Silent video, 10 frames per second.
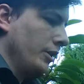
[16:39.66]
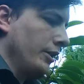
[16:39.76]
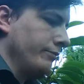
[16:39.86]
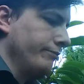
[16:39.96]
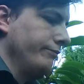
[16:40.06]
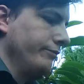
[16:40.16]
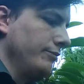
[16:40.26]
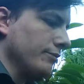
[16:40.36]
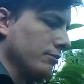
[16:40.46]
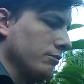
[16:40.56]
Yeah.
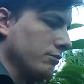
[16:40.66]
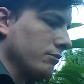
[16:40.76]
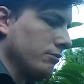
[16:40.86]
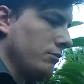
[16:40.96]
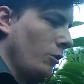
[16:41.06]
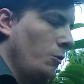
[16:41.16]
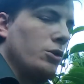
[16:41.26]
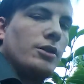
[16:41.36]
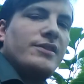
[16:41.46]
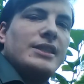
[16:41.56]

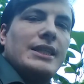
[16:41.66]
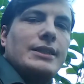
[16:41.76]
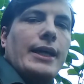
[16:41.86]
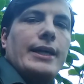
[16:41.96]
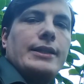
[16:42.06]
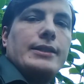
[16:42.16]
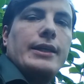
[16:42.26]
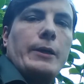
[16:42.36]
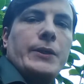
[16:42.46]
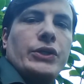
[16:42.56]
We'll just have to sit tight and
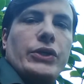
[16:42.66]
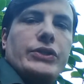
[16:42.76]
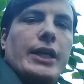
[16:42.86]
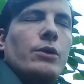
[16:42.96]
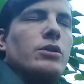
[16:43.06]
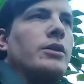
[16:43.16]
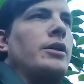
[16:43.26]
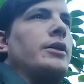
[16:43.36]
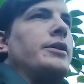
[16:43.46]
see how it turns out.